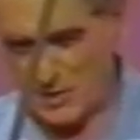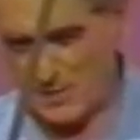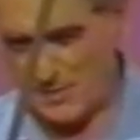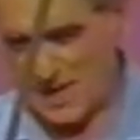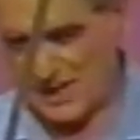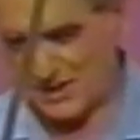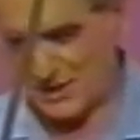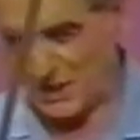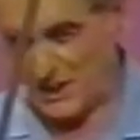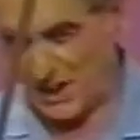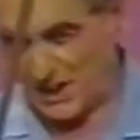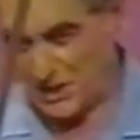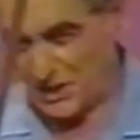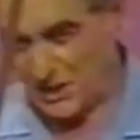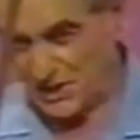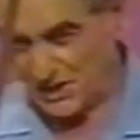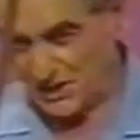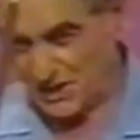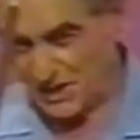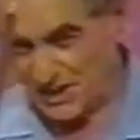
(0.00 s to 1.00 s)

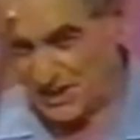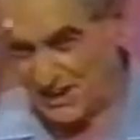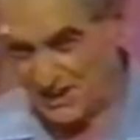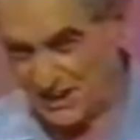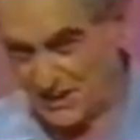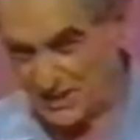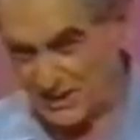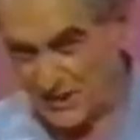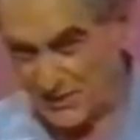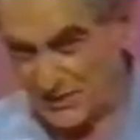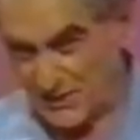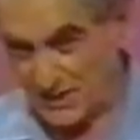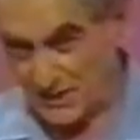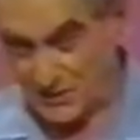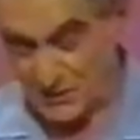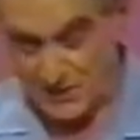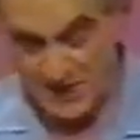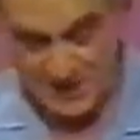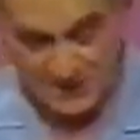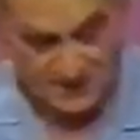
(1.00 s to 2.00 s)
imagination is a necessary
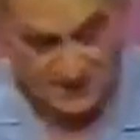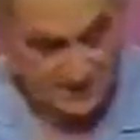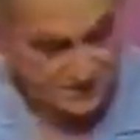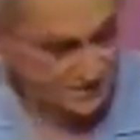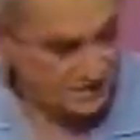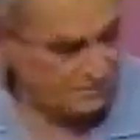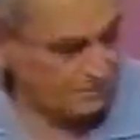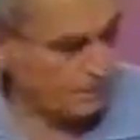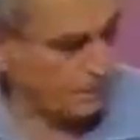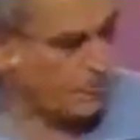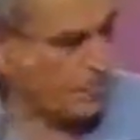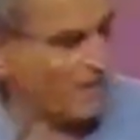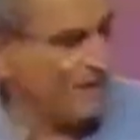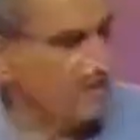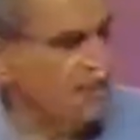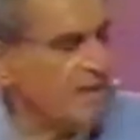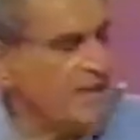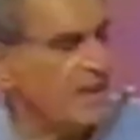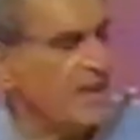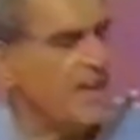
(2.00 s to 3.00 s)
ingredient.
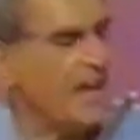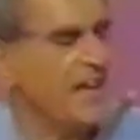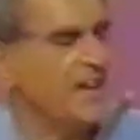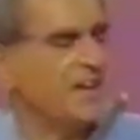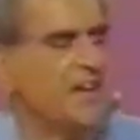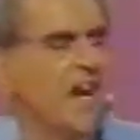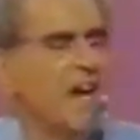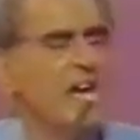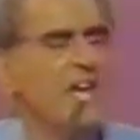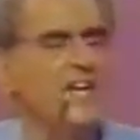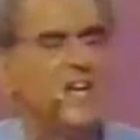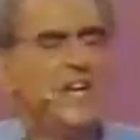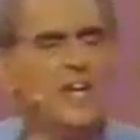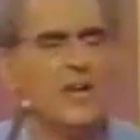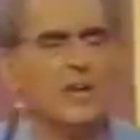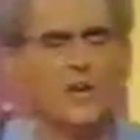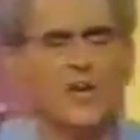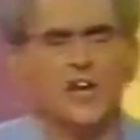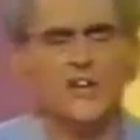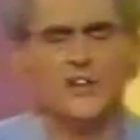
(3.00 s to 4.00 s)
And I
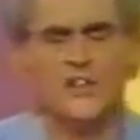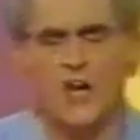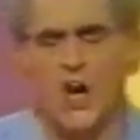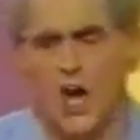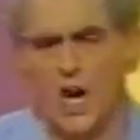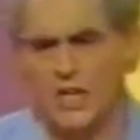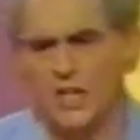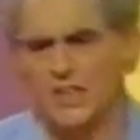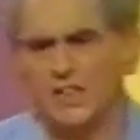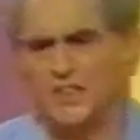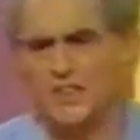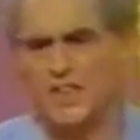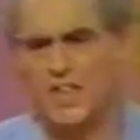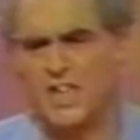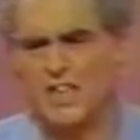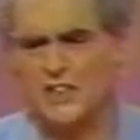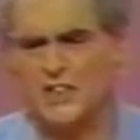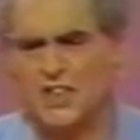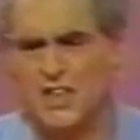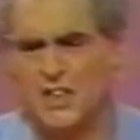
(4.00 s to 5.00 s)
hear a knock in the
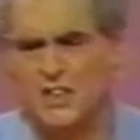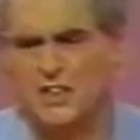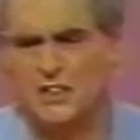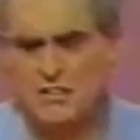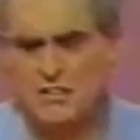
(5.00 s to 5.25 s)
engine.